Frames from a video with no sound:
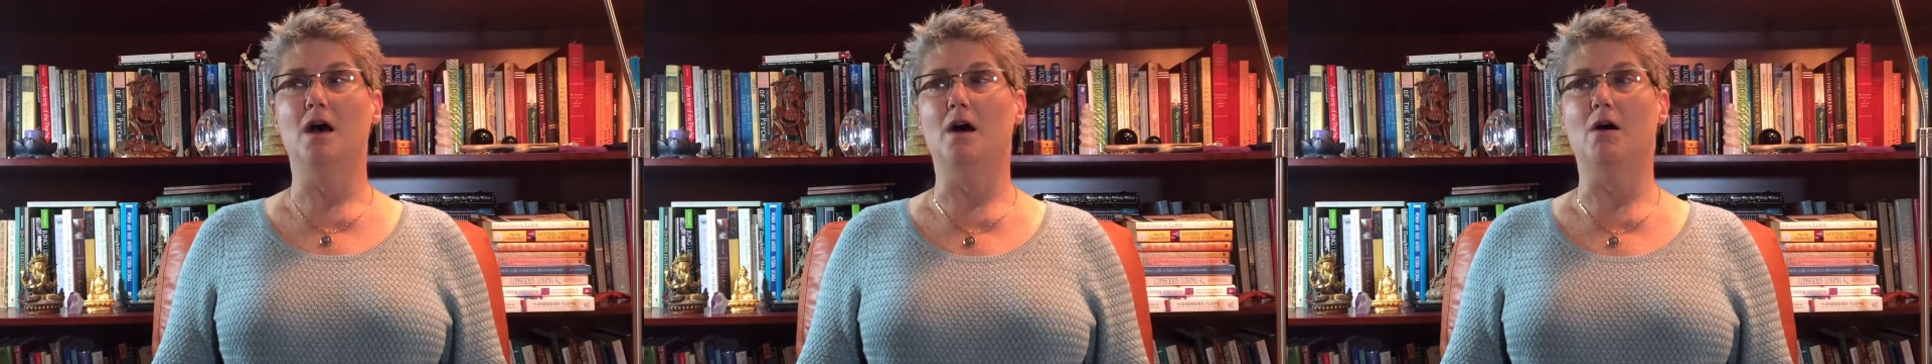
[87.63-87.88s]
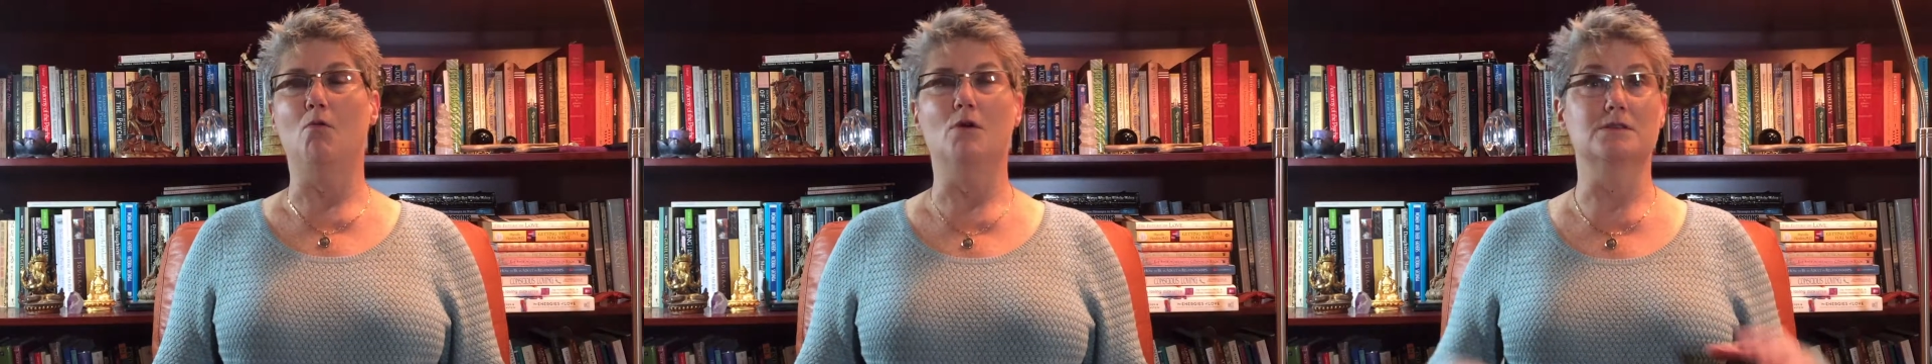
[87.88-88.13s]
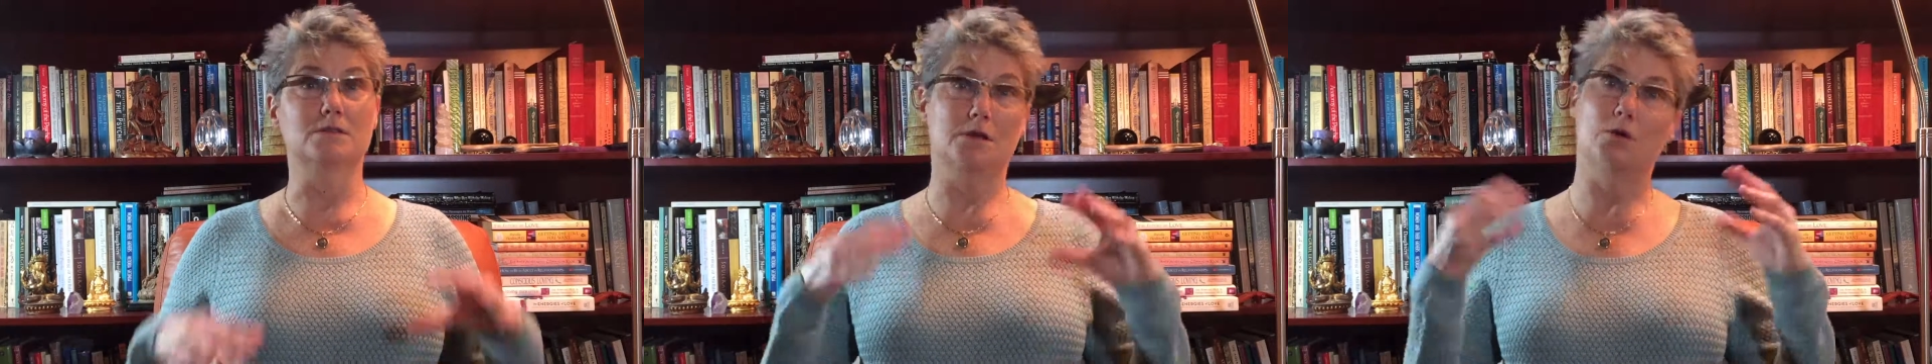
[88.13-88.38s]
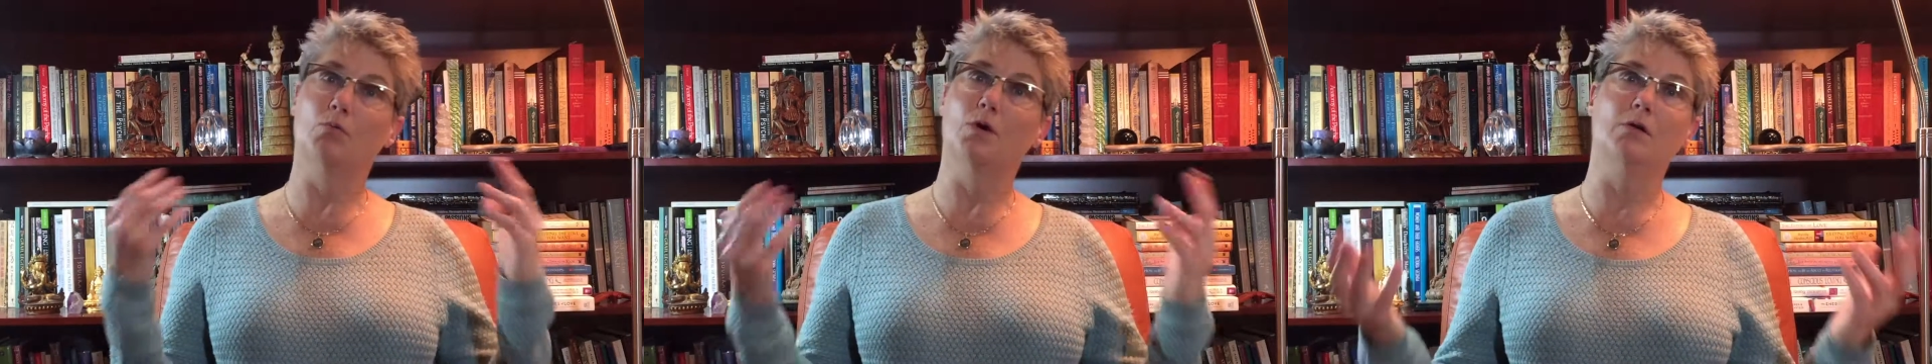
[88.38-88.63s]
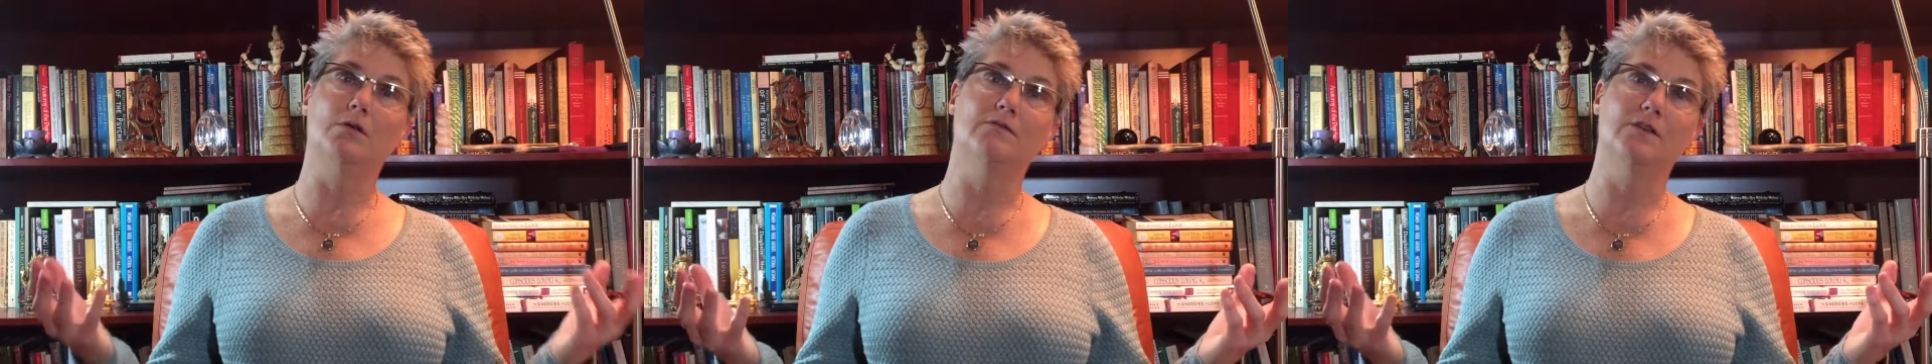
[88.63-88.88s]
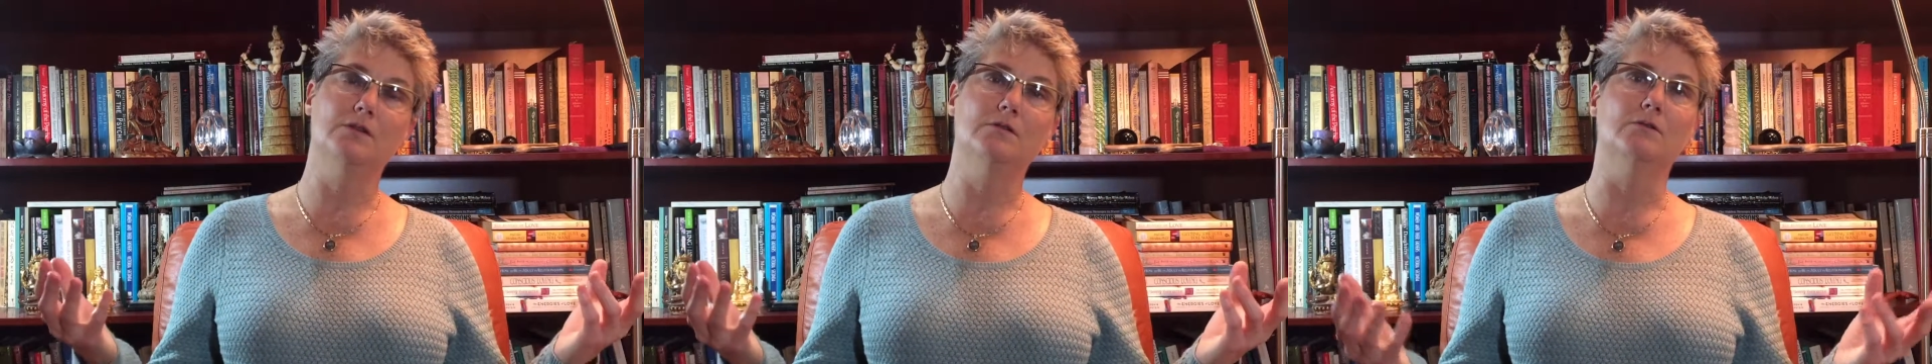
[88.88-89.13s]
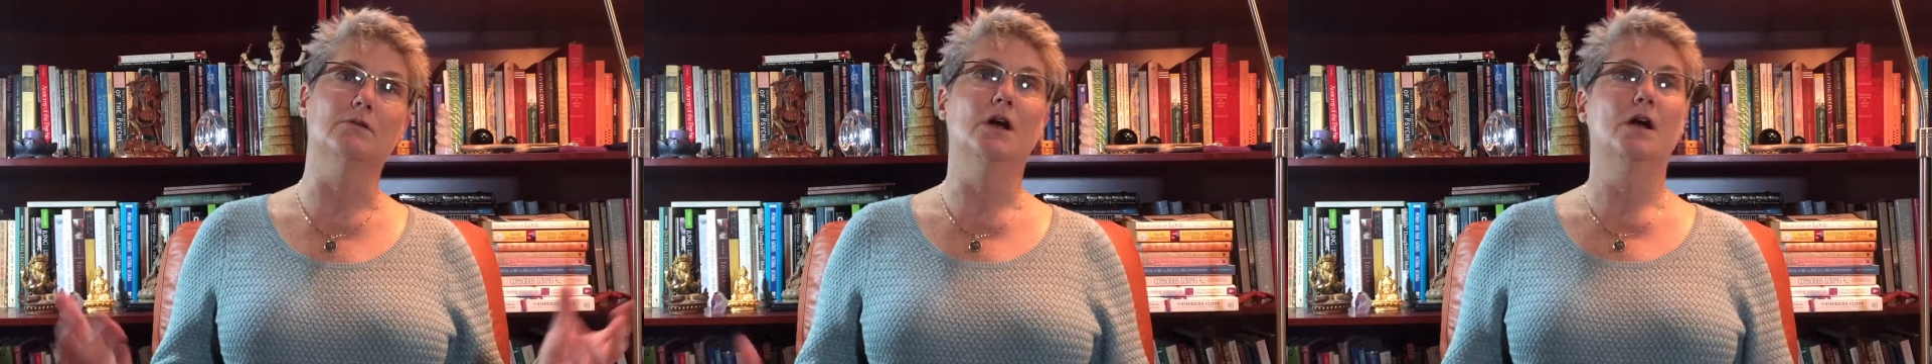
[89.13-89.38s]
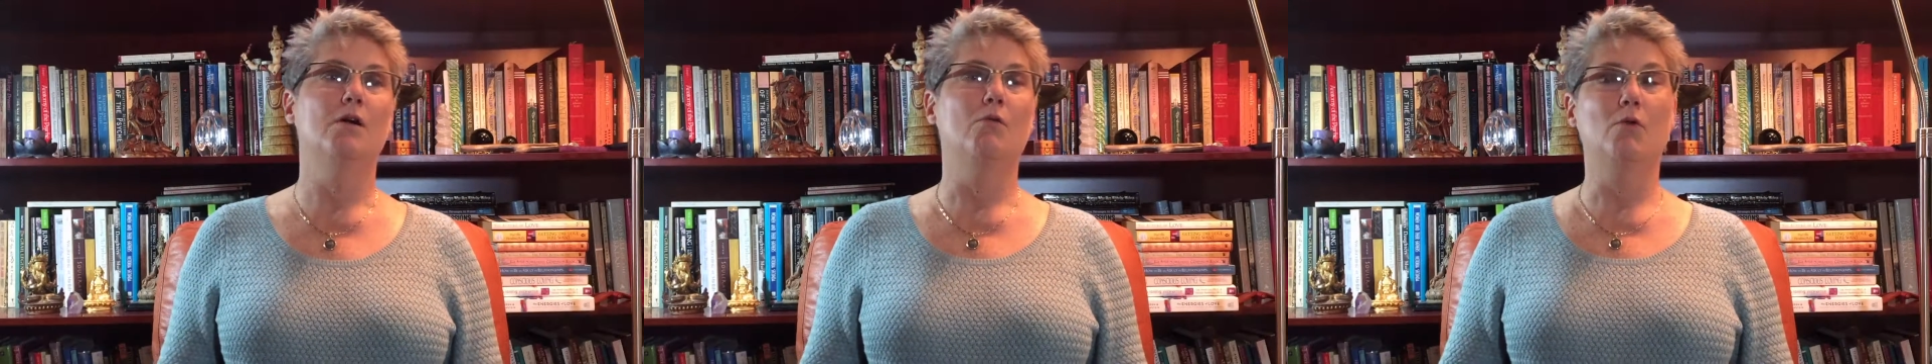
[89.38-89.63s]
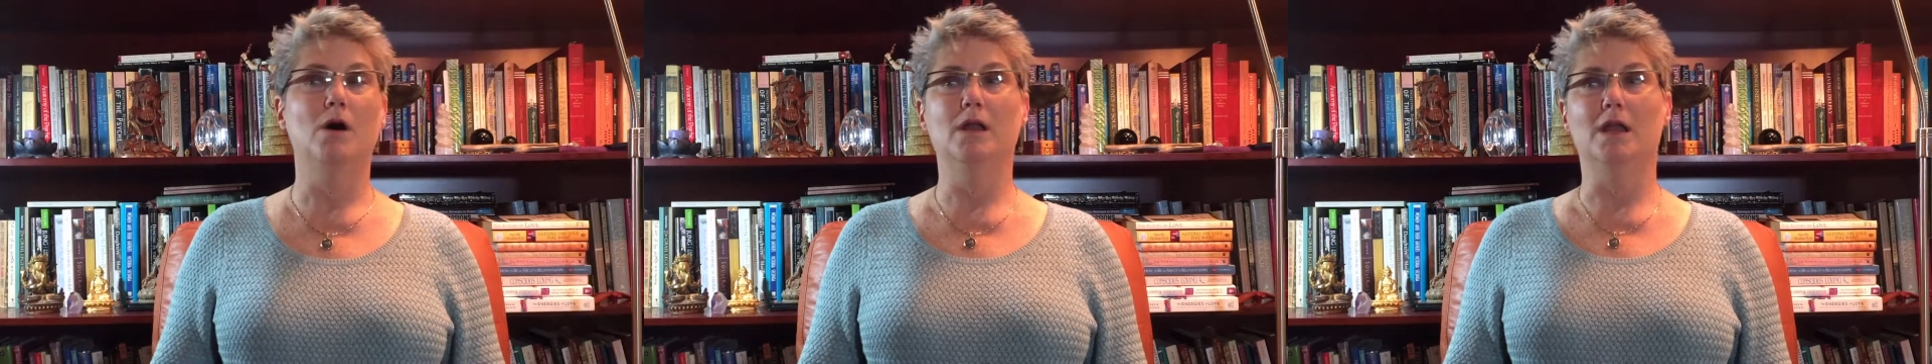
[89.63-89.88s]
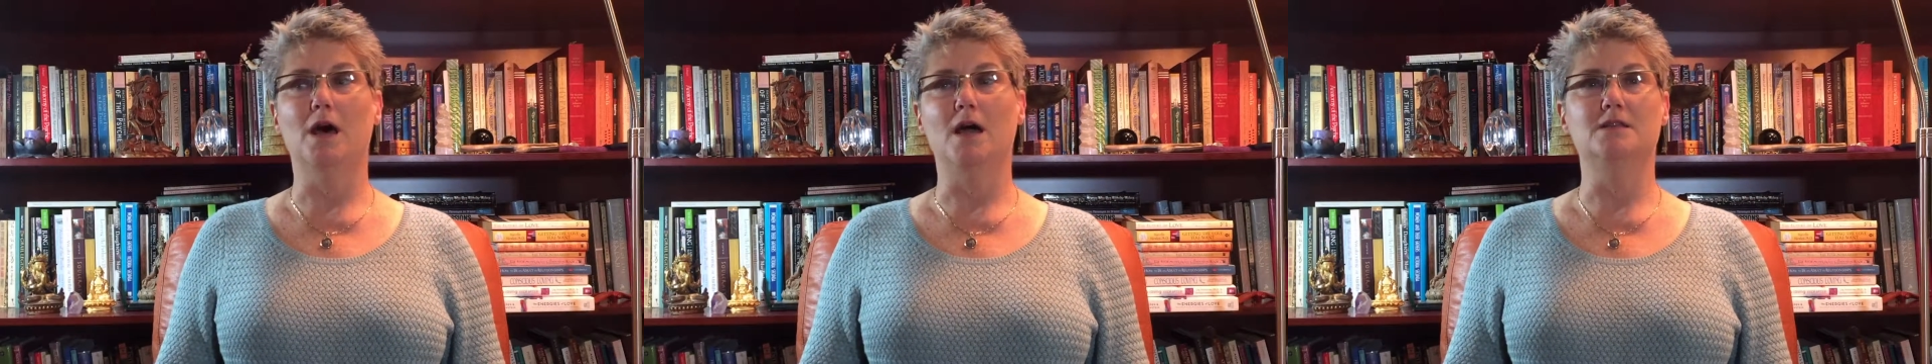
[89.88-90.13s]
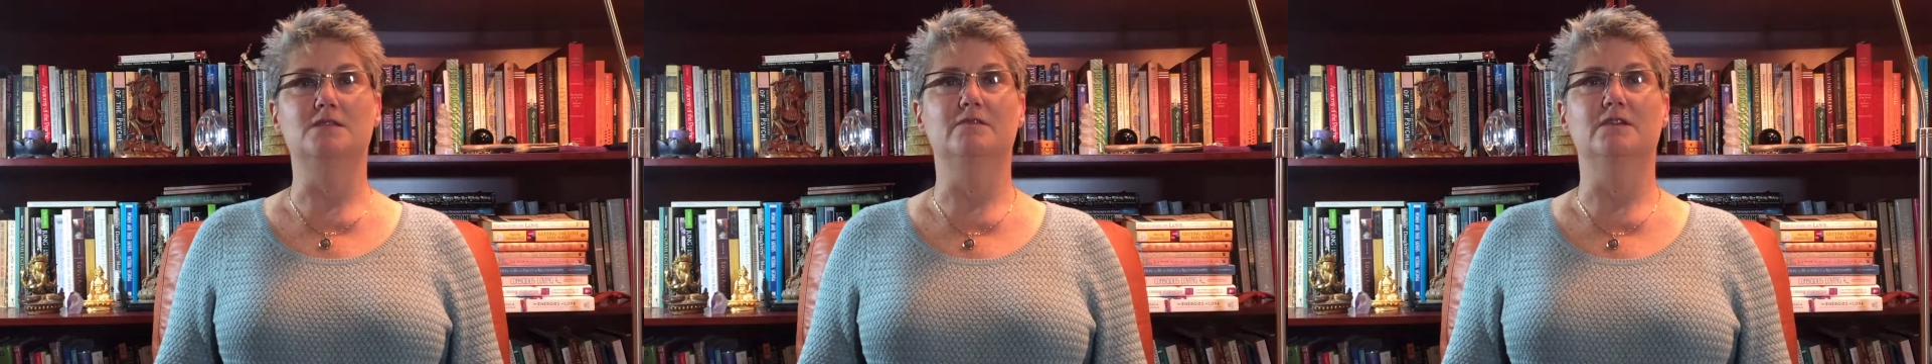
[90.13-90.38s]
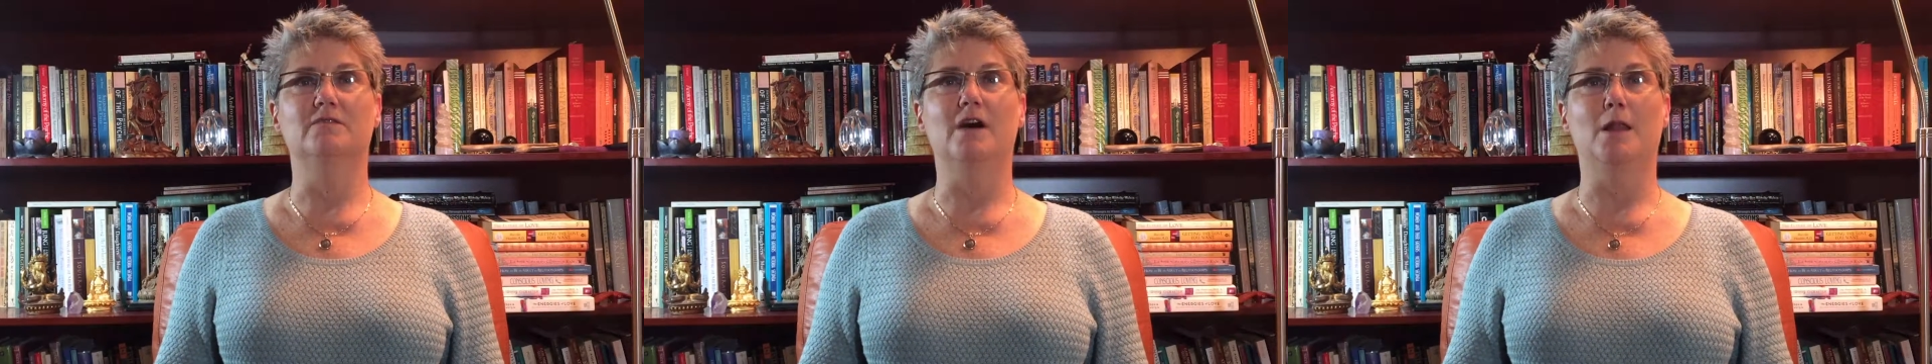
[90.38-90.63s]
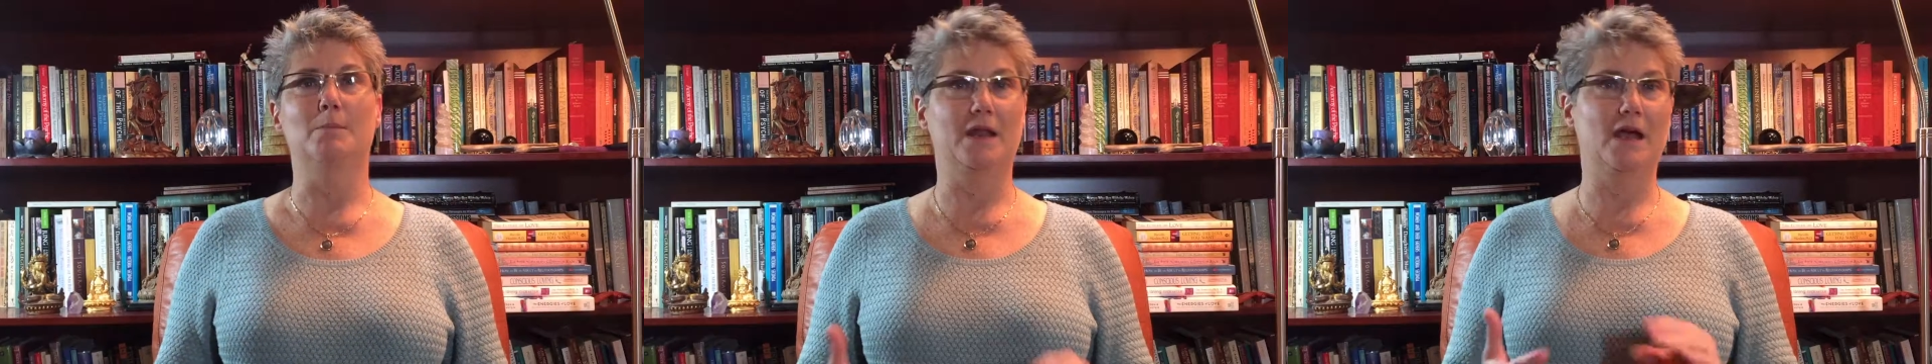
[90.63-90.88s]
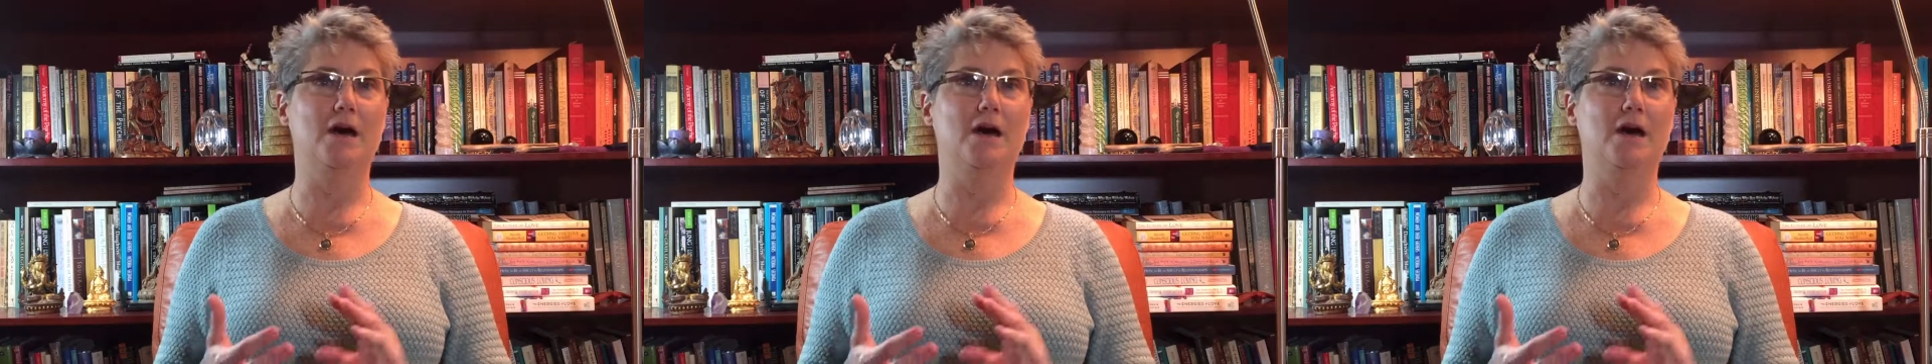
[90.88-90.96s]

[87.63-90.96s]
what's their worldview, what lines of development,